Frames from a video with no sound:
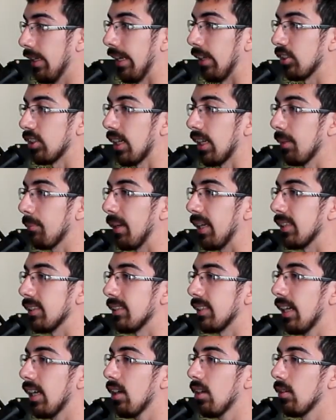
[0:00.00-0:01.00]
Now, Johnny
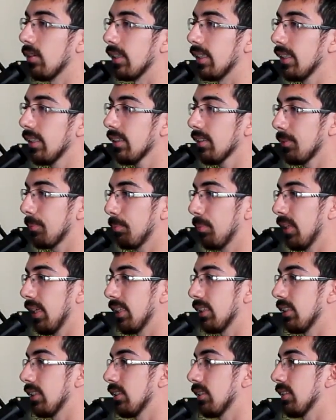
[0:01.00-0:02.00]
Manziel, he is
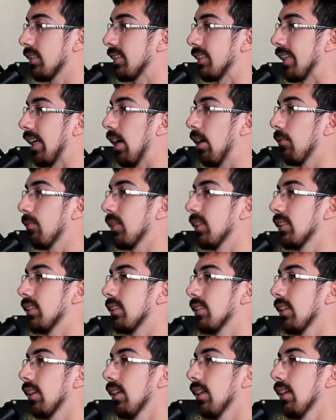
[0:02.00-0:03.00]
pledging to salvage
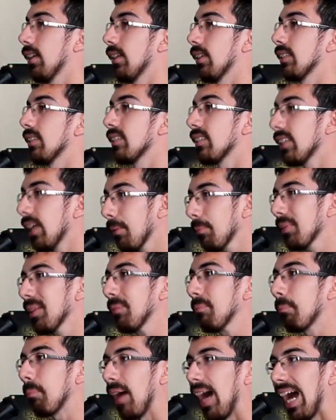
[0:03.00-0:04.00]

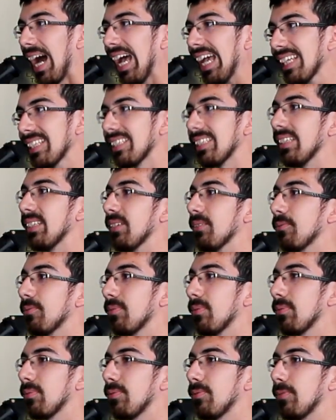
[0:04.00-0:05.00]
something positive
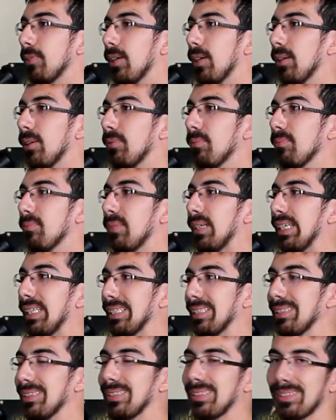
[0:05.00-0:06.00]
from
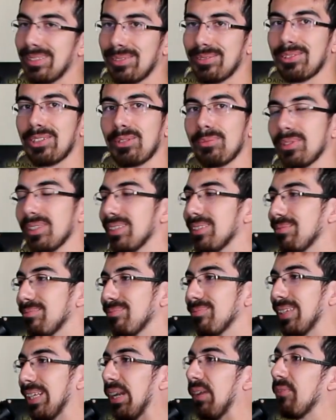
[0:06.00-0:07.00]
his turbulent
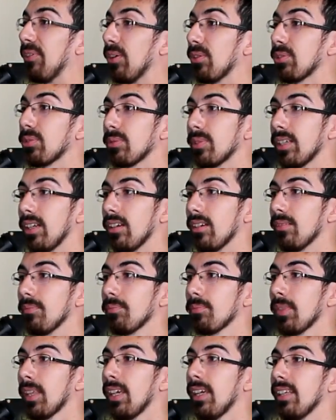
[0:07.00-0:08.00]
NFL career,
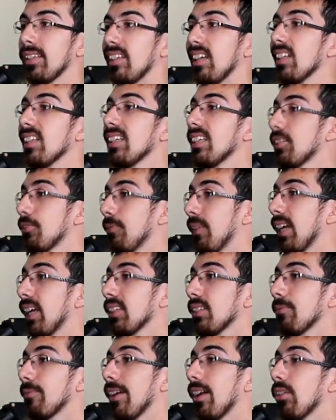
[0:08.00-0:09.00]
telling his
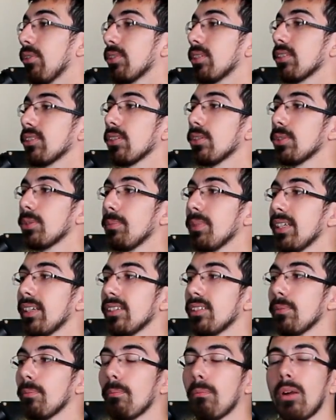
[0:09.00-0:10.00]
fans and followers on social
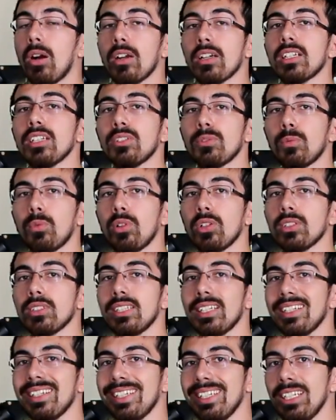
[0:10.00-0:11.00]
media to mark his words
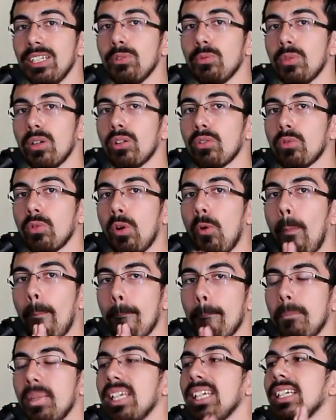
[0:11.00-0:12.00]
that he will, quote,
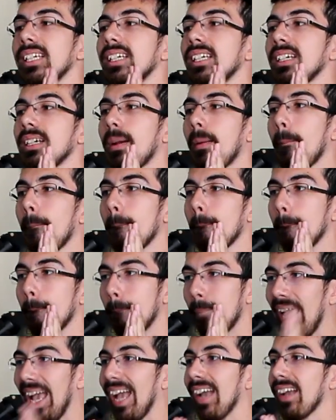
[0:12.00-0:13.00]
be
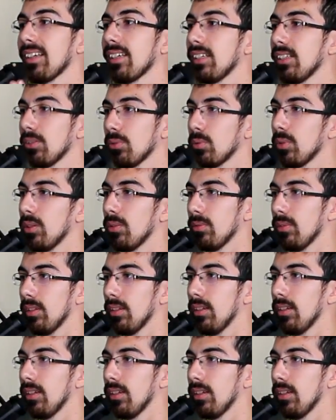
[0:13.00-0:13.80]
back, end quote.